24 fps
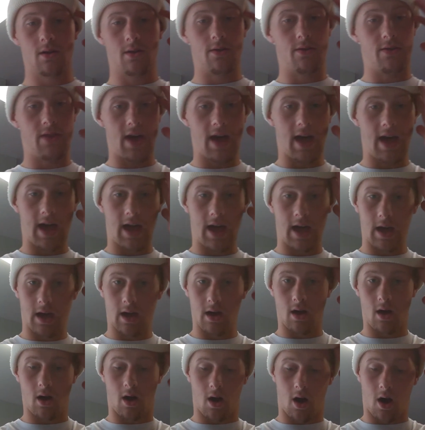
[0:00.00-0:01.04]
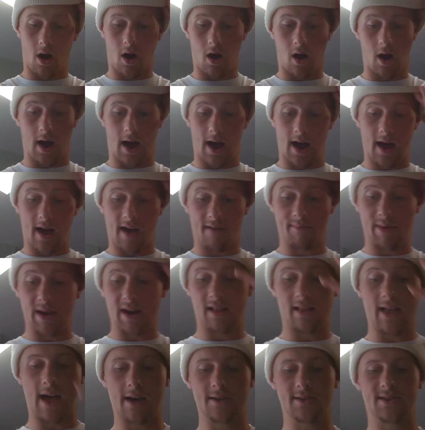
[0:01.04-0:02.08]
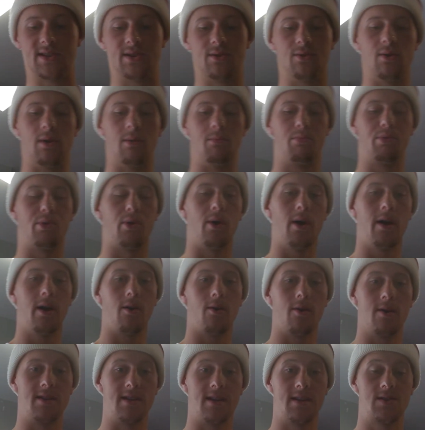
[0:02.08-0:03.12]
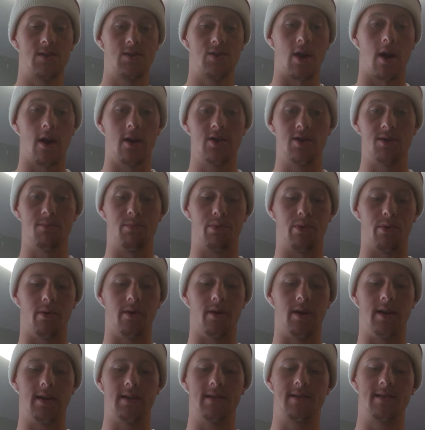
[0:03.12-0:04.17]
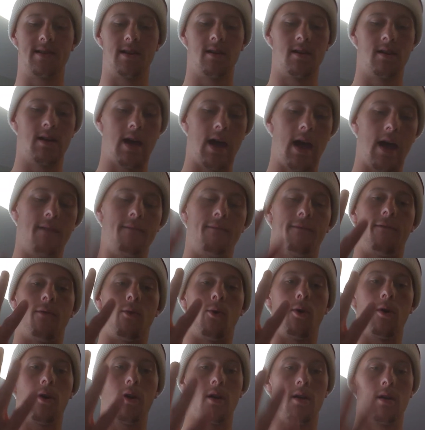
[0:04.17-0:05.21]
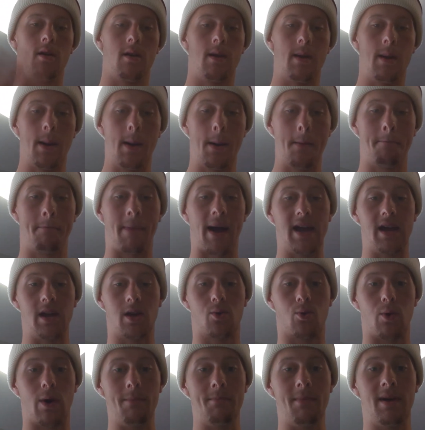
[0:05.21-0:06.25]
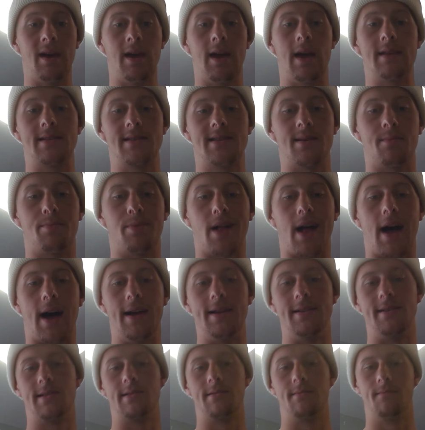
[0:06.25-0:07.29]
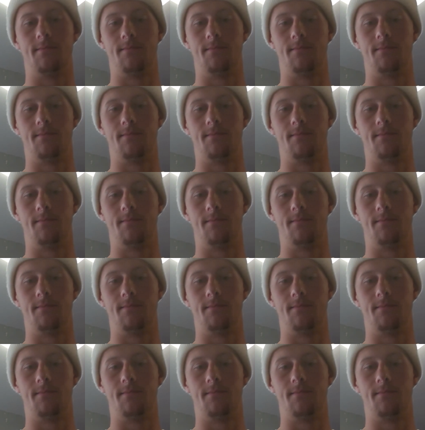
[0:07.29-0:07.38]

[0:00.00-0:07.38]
They have been allowed to employ or discharge employees, and 4. By equipment and supplies.